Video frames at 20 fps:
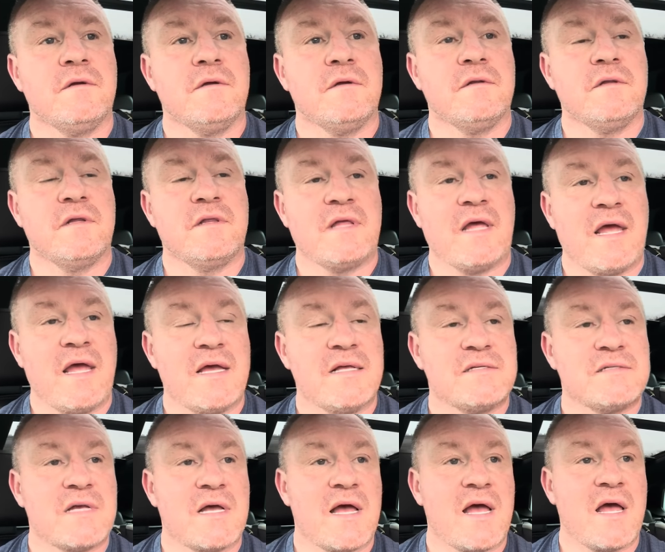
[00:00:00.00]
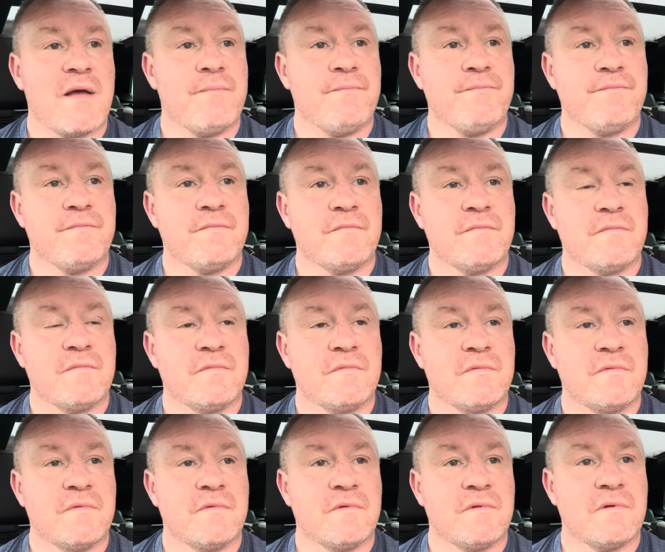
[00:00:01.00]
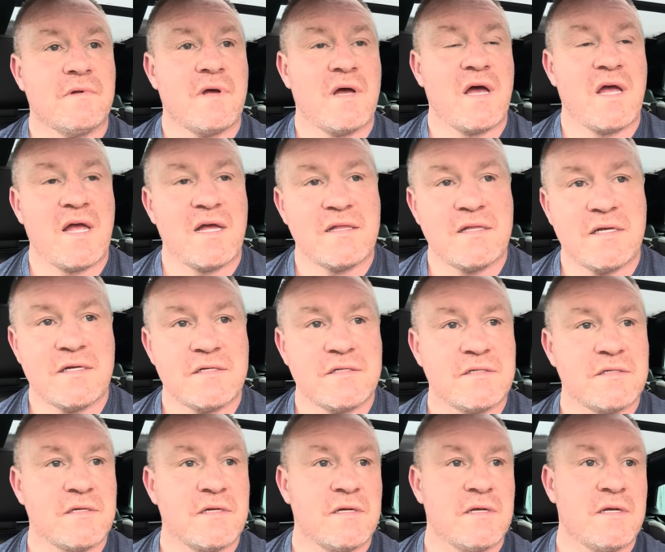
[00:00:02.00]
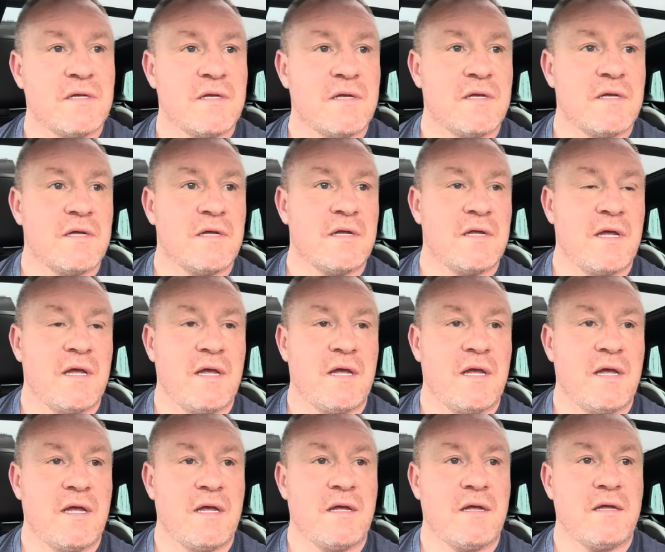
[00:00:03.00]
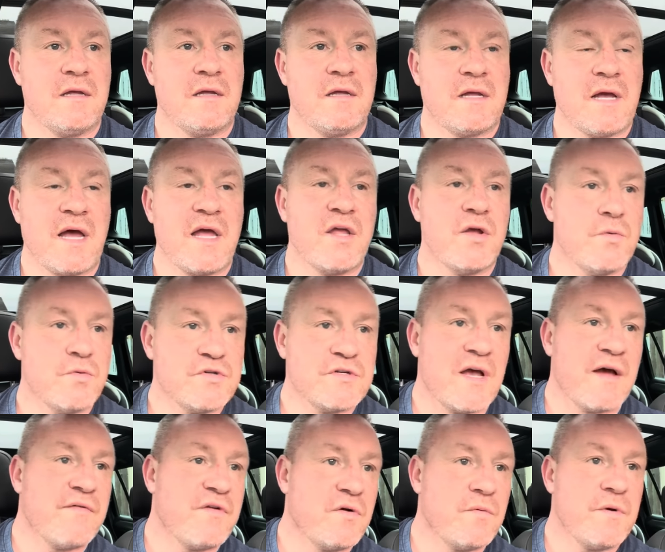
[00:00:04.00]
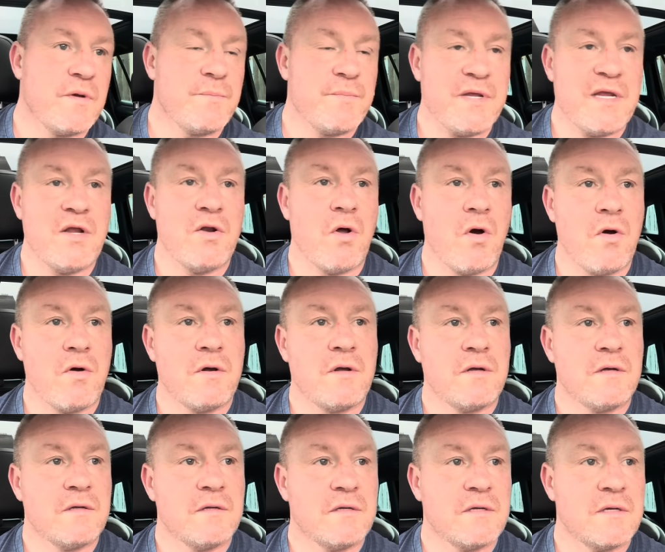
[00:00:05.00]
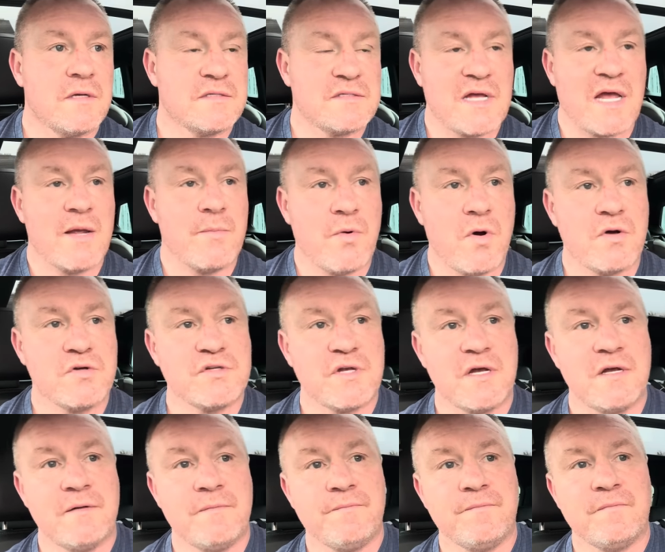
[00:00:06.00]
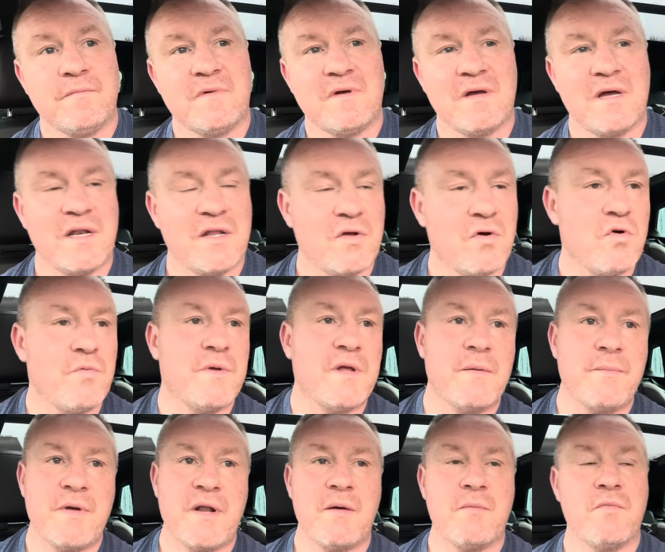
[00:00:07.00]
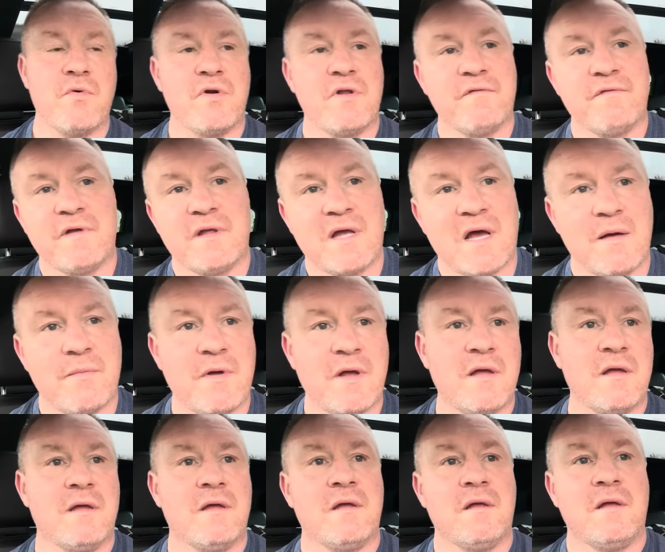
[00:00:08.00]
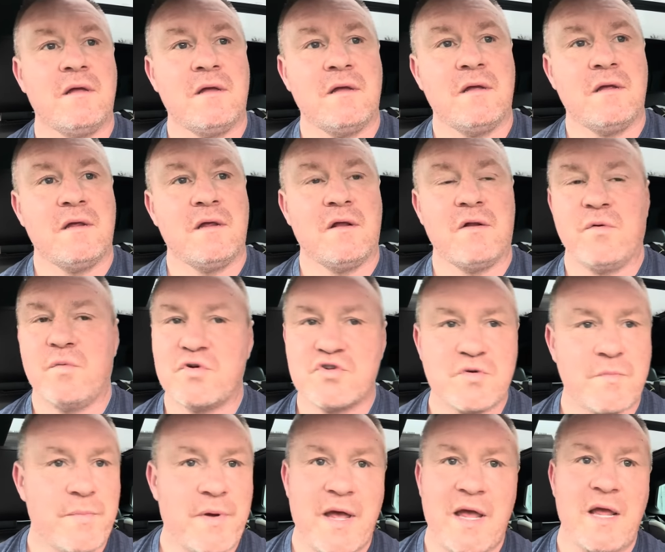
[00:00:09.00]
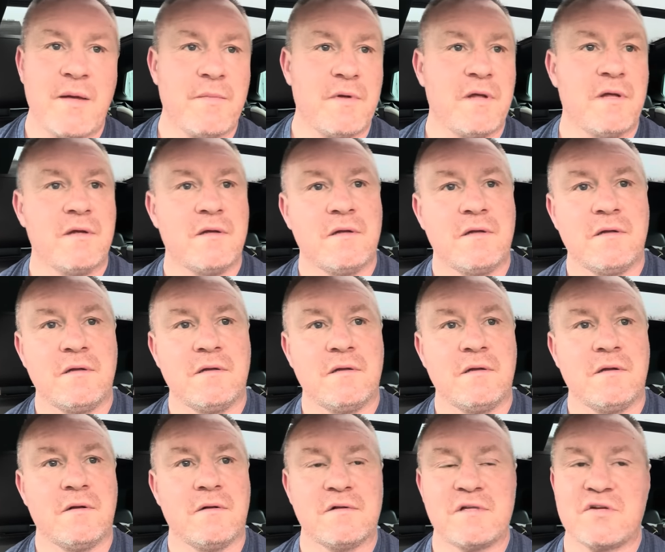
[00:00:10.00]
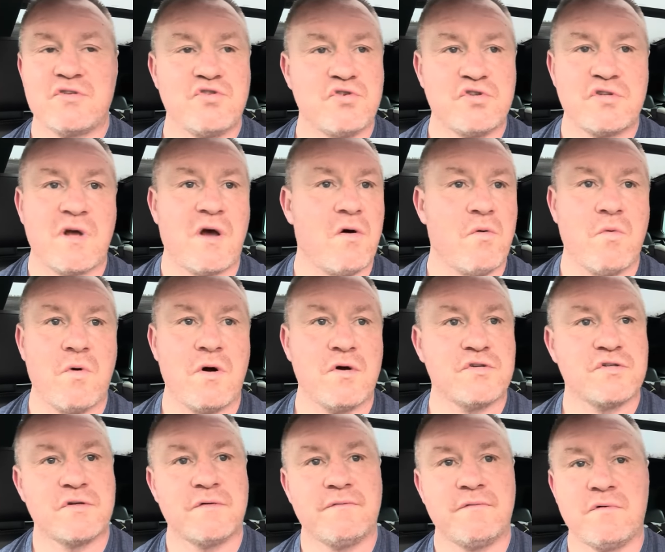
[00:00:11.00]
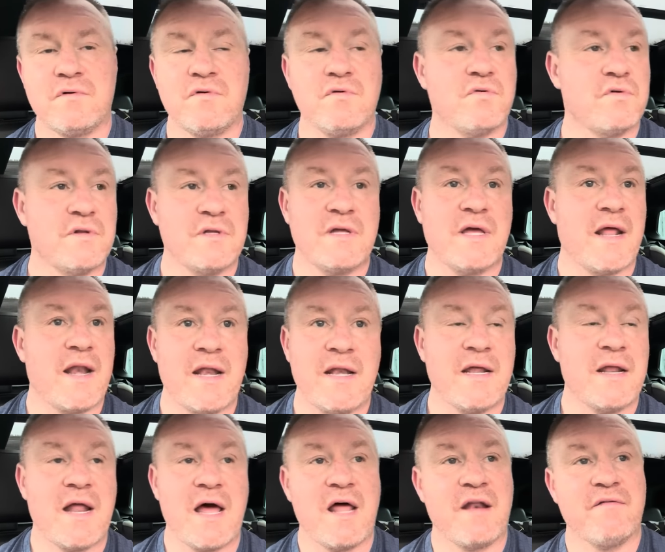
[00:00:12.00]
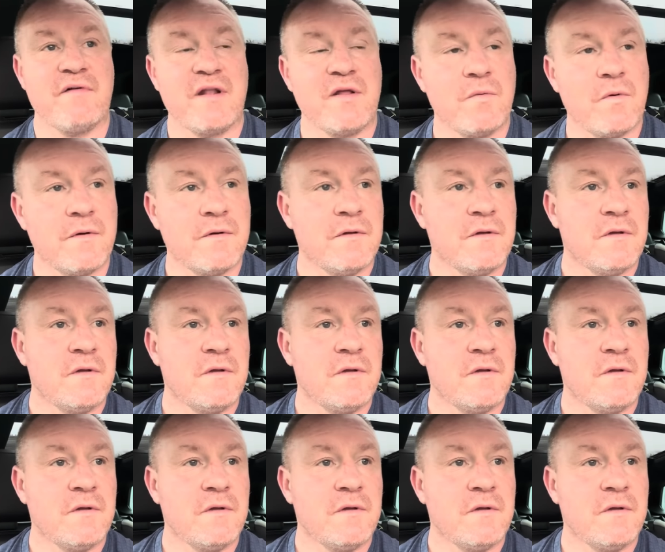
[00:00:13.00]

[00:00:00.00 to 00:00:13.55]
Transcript: The third time, I had this guy who was having it with Pinong, a Thai boxer, and he owed me a bit of money for yabba. You know, he wasn't paying me. You know, that's just how it was. I fucking couldn't get anything out of anyone.